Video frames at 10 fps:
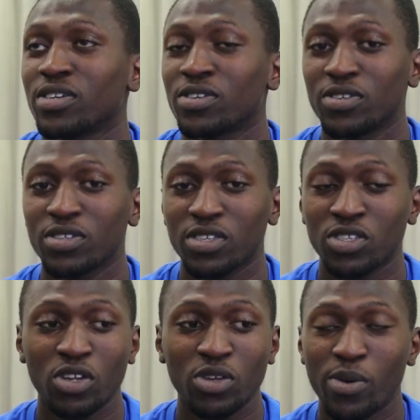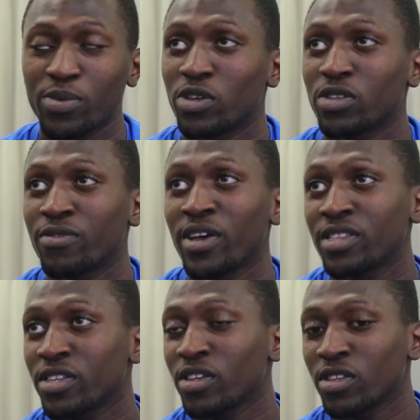Because it's only when you're
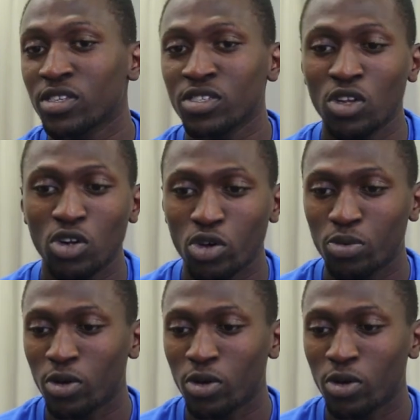defending and there's a low